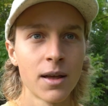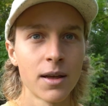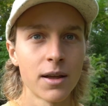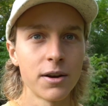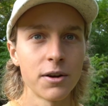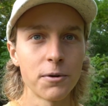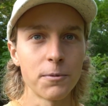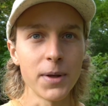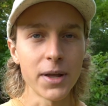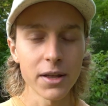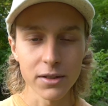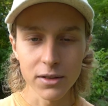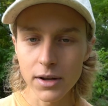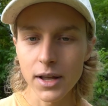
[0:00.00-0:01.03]
We
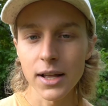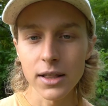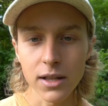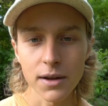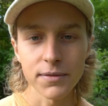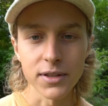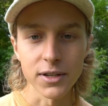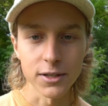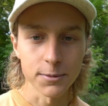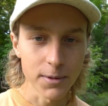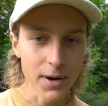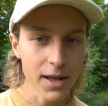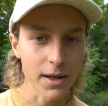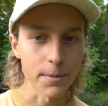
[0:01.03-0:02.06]
can look at life this
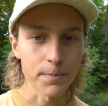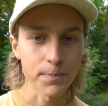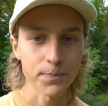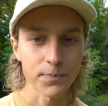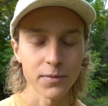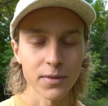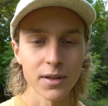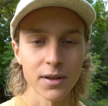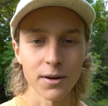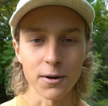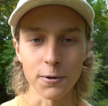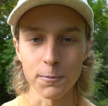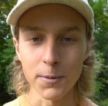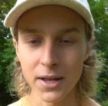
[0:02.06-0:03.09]
way,
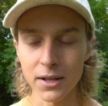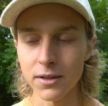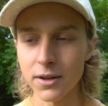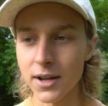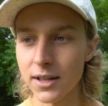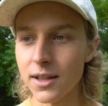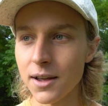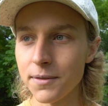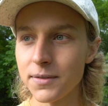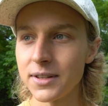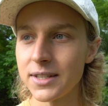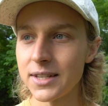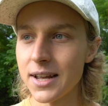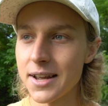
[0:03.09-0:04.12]
or we can look at life
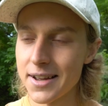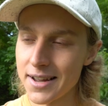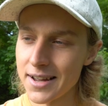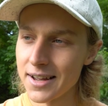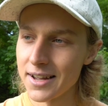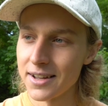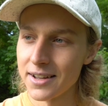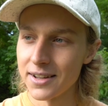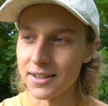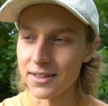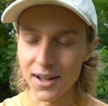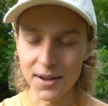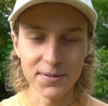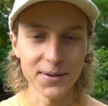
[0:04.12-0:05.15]
and say,
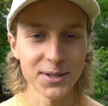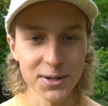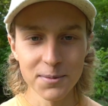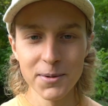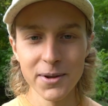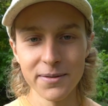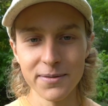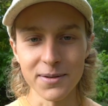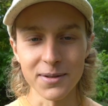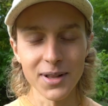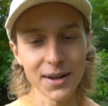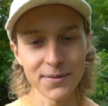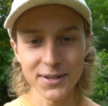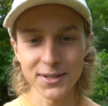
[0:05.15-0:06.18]
life is so beautiful.
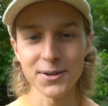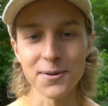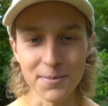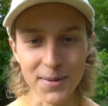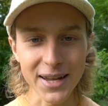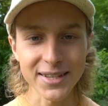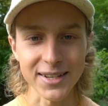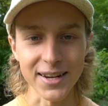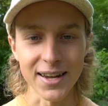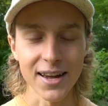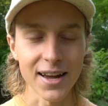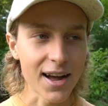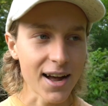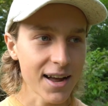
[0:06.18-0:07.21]
Life is so amazing.
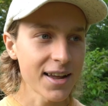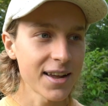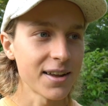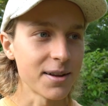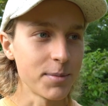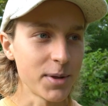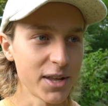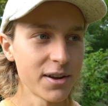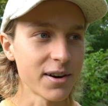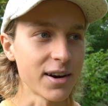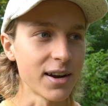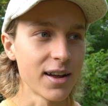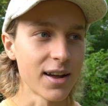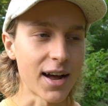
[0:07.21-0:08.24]
I am
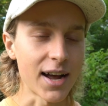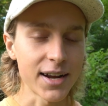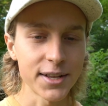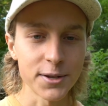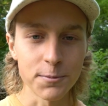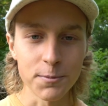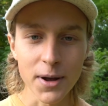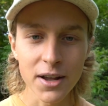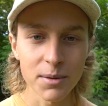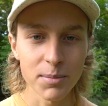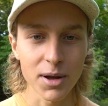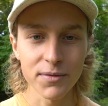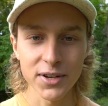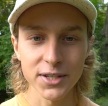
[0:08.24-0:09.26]
here. I get to wake up
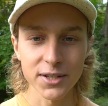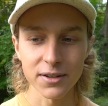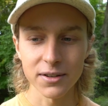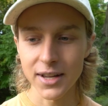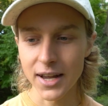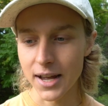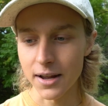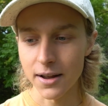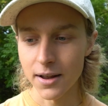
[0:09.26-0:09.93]
every single day.